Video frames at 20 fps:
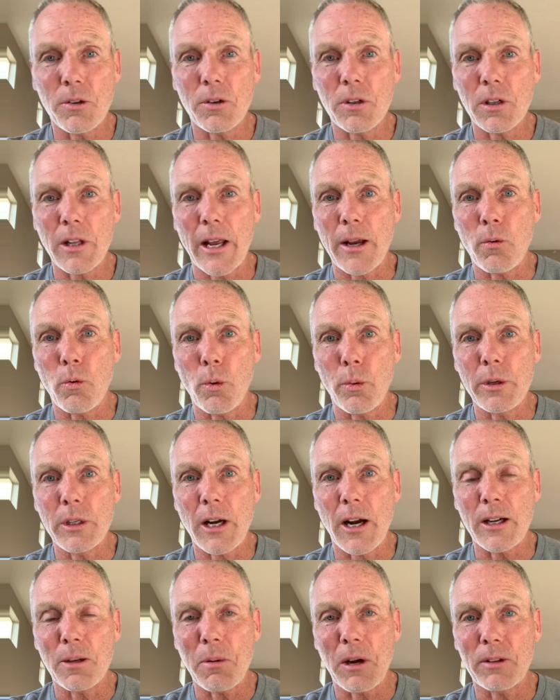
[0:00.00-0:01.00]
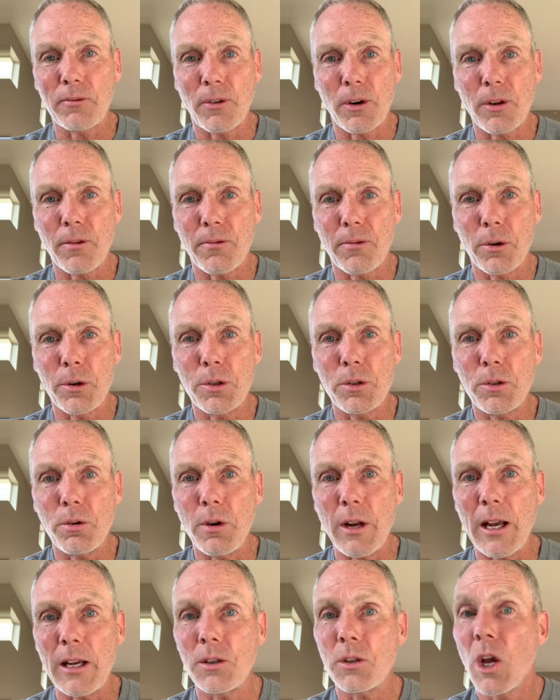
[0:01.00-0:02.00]
are just like what we talked about for the first 2
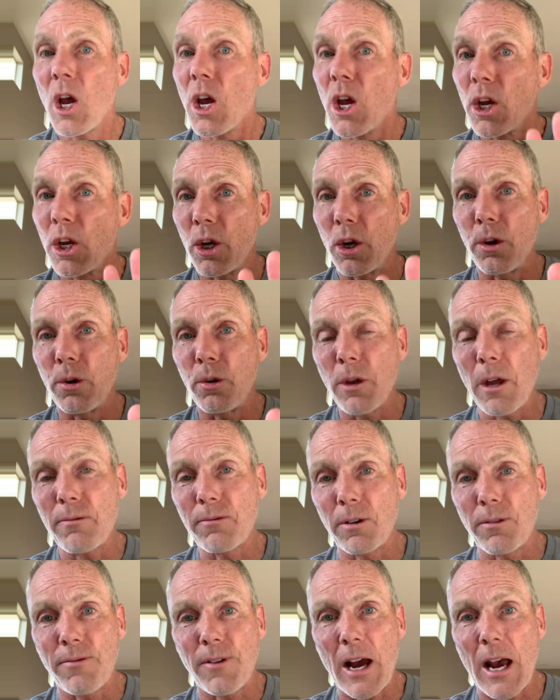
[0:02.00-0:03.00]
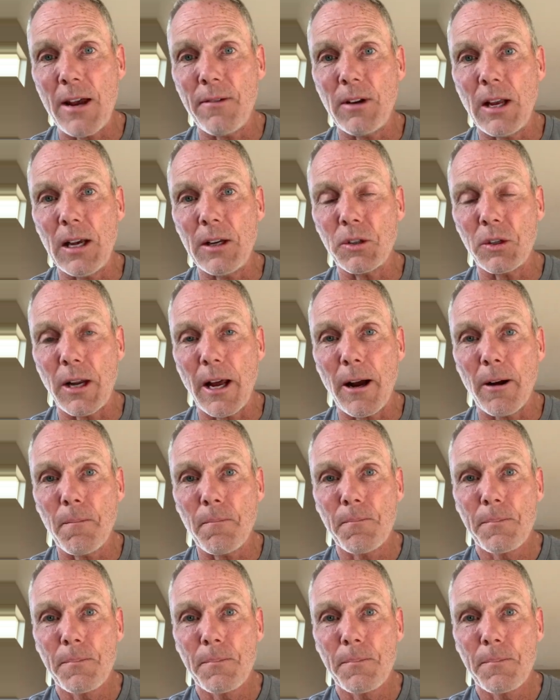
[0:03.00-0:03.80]
days. You're going to do that for 5 days now.